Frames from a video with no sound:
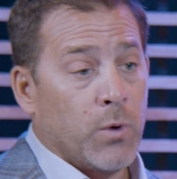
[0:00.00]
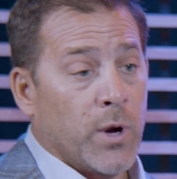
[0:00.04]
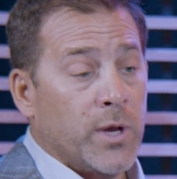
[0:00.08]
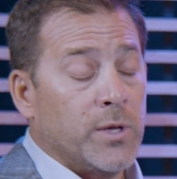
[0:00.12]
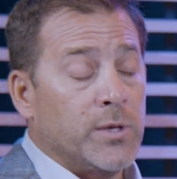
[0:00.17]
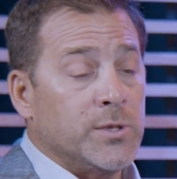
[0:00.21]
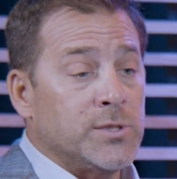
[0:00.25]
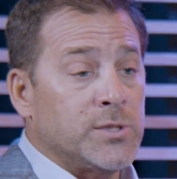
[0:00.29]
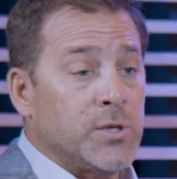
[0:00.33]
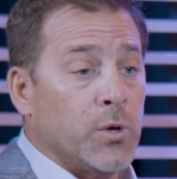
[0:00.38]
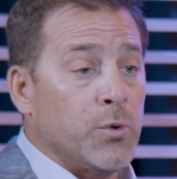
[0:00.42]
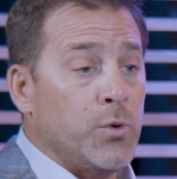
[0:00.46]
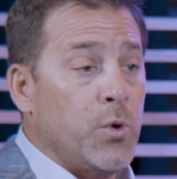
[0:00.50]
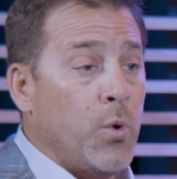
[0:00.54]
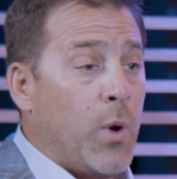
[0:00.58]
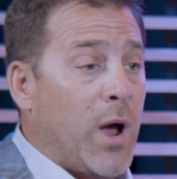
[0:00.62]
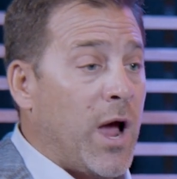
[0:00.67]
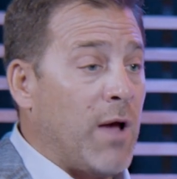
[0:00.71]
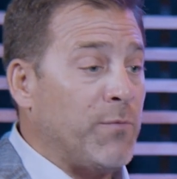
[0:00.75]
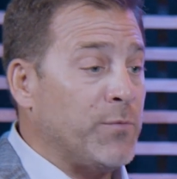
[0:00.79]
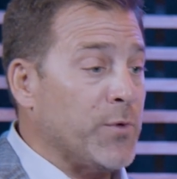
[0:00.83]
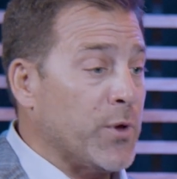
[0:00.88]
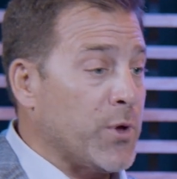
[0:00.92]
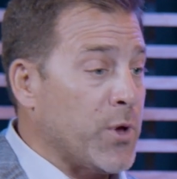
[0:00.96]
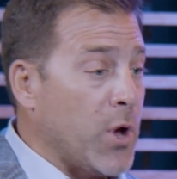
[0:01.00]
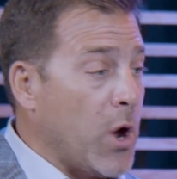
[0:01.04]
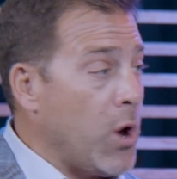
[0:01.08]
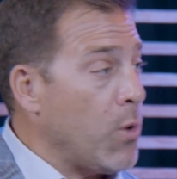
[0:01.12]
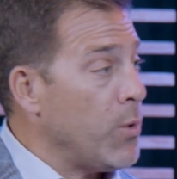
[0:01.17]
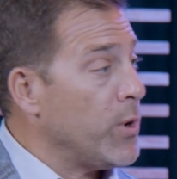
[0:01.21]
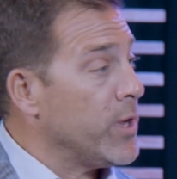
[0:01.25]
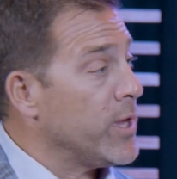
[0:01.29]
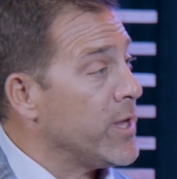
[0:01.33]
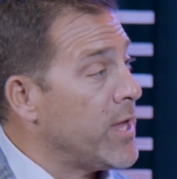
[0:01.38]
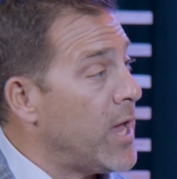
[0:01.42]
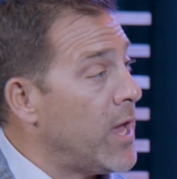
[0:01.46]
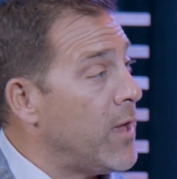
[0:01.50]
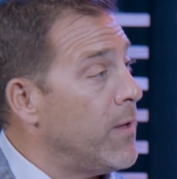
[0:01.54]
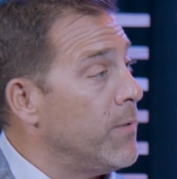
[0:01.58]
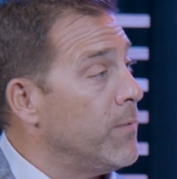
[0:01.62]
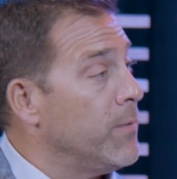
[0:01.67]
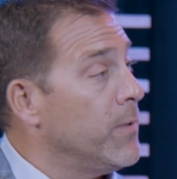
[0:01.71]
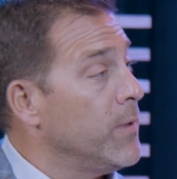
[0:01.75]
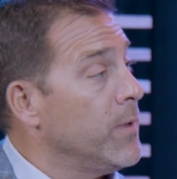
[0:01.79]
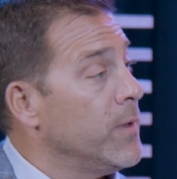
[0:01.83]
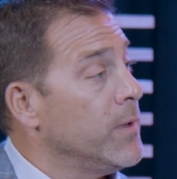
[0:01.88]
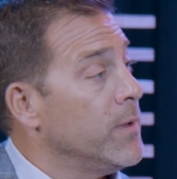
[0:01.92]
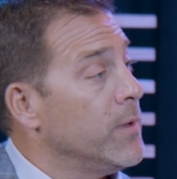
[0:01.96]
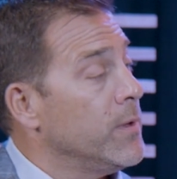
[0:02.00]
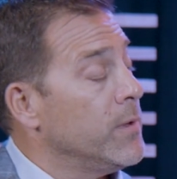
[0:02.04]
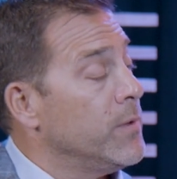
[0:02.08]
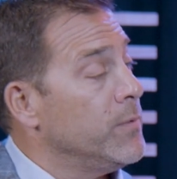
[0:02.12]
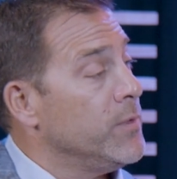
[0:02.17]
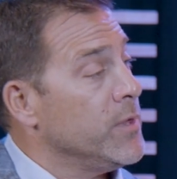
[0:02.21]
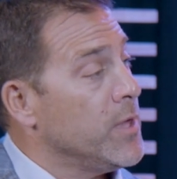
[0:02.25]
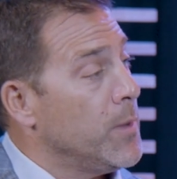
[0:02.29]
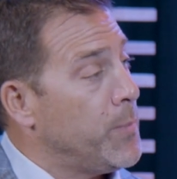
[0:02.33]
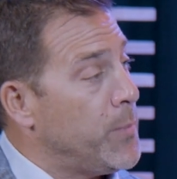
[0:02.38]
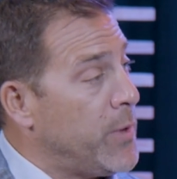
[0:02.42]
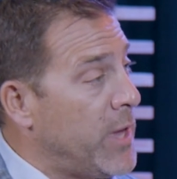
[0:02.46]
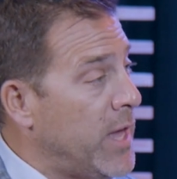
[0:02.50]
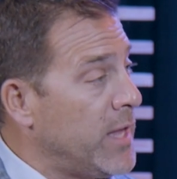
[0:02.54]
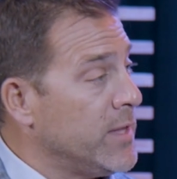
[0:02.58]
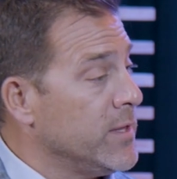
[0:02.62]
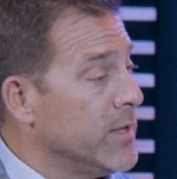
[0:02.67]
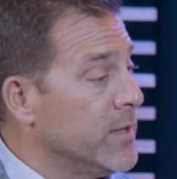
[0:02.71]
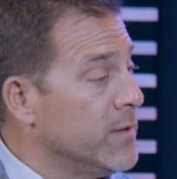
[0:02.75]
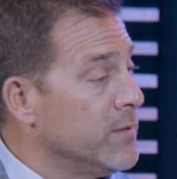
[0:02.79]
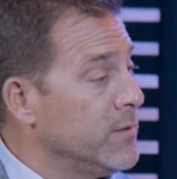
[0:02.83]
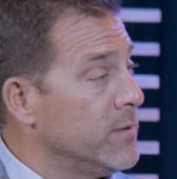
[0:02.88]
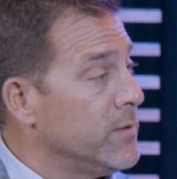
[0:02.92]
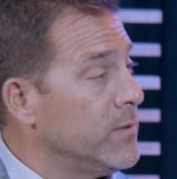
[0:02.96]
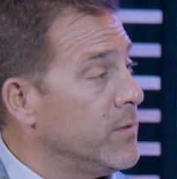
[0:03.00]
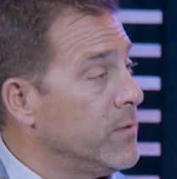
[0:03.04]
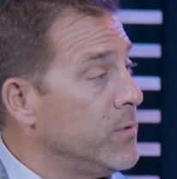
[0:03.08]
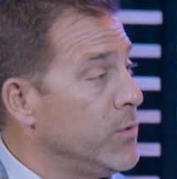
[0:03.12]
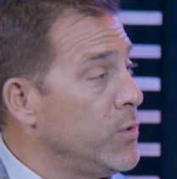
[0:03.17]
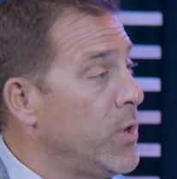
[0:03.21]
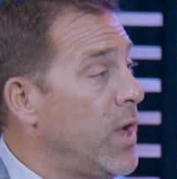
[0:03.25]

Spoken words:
right? So you have to go and get the opinion,